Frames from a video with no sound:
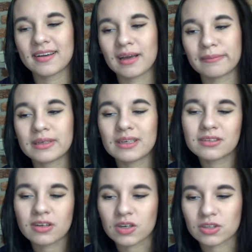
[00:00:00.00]
I mean, it's
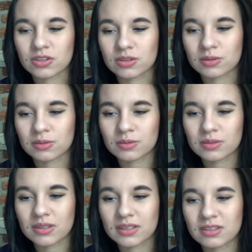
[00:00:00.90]
hard, you know,
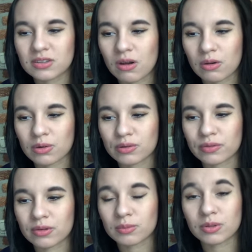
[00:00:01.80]
and it's awkward for
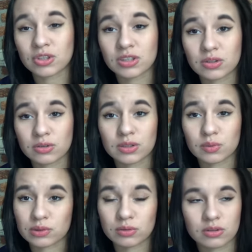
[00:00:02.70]
her, but she took it
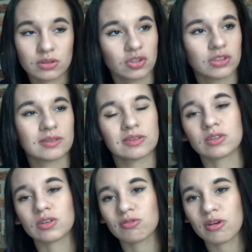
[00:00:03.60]
real good. She didn't
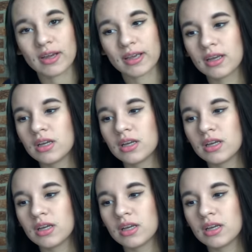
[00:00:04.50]
start crying.